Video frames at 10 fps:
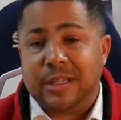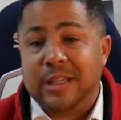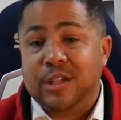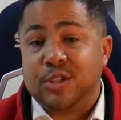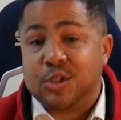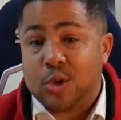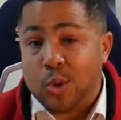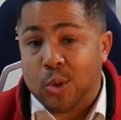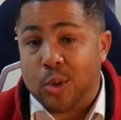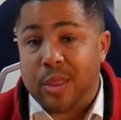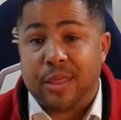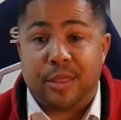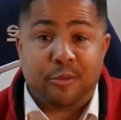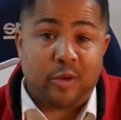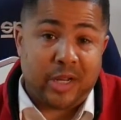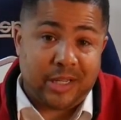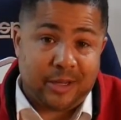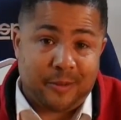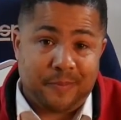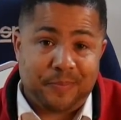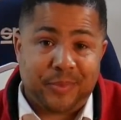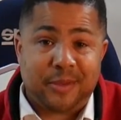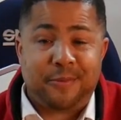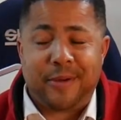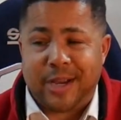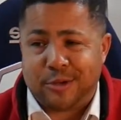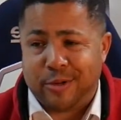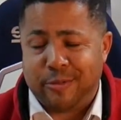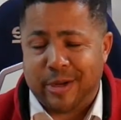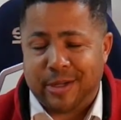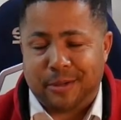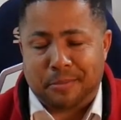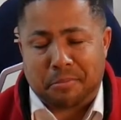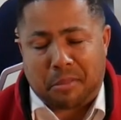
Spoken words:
he stole the radio, the factory radio.